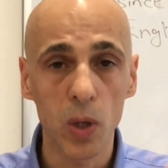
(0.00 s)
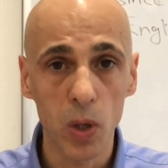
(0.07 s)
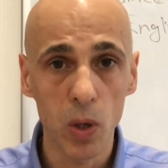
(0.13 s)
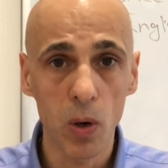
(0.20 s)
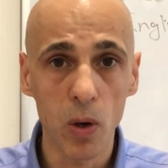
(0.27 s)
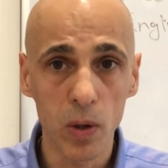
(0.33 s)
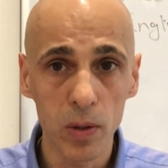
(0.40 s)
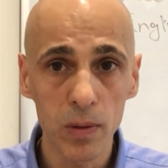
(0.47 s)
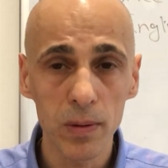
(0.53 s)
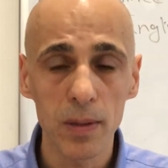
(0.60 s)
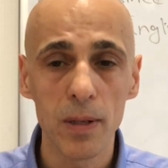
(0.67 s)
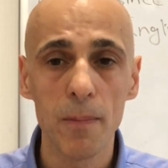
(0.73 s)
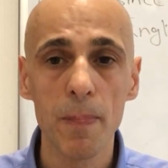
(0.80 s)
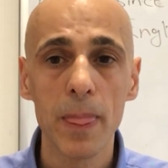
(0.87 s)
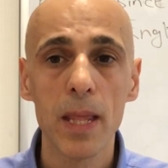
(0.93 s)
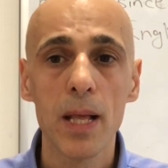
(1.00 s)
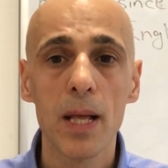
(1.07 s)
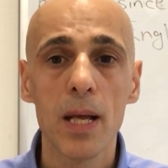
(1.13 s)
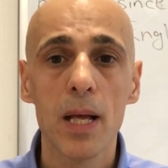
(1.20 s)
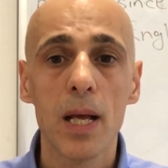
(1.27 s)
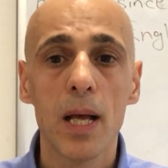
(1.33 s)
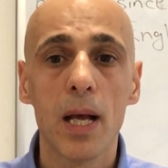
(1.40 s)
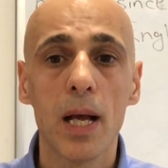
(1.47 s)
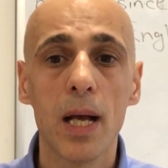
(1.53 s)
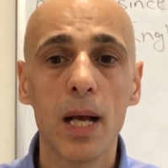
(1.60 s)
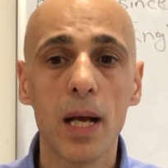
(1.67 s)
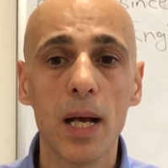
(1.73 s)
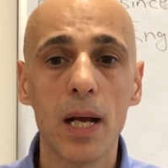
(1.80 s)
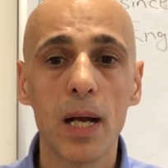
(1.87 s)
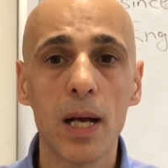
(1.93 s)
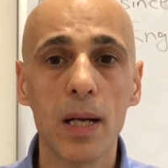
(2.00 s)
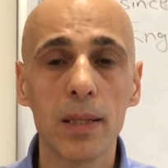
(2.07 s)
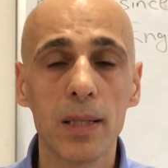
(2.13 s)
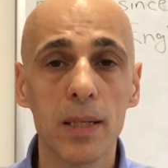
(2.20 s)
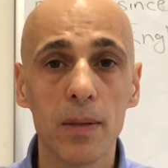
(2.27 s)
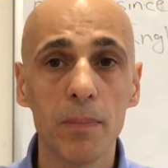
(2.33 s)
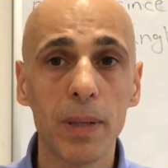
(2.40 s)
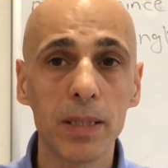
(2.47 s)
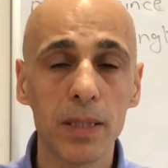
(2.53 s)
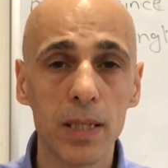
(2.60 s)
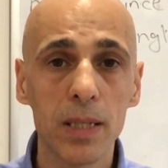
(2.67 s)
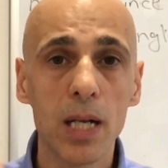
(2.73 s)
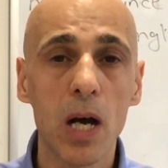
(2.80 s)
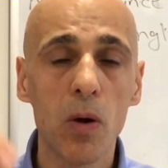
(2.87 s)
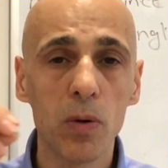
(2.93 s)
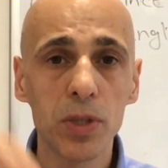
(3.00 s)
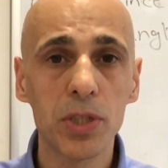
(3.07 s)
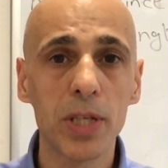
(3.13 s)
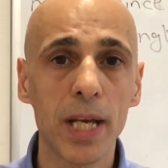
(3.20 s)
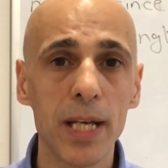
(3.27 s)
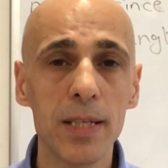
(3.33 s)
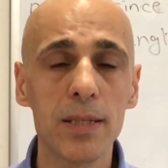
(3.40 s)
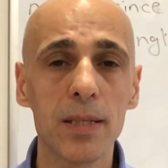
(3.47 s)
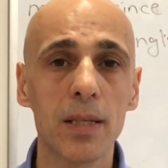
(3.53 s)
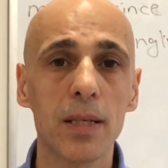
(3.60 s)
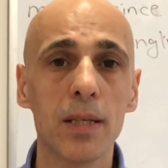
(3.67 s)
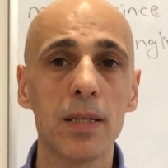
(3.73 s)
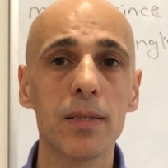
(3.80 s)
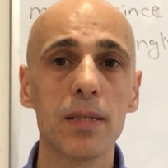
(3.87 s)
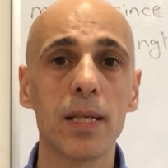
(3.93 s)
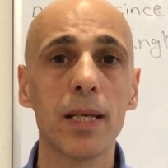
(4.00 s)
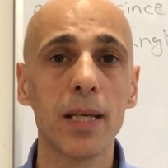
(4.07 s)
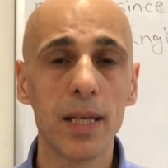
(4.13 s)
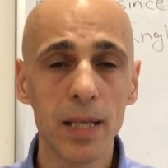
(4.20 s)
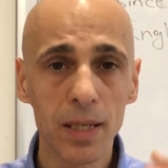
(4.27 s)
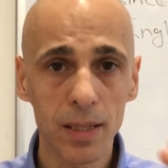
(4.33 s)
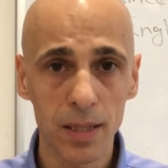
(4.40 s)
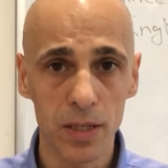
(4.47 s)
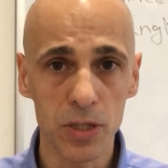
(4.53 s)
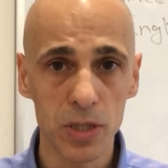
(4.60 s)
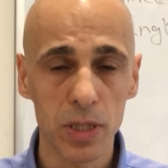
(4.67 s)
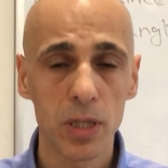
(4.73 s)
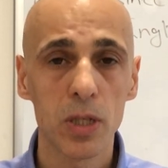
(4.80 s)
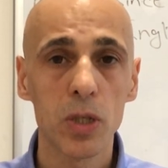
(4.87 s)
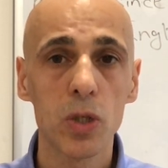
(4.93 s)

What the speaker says: learn, but in our case it's English.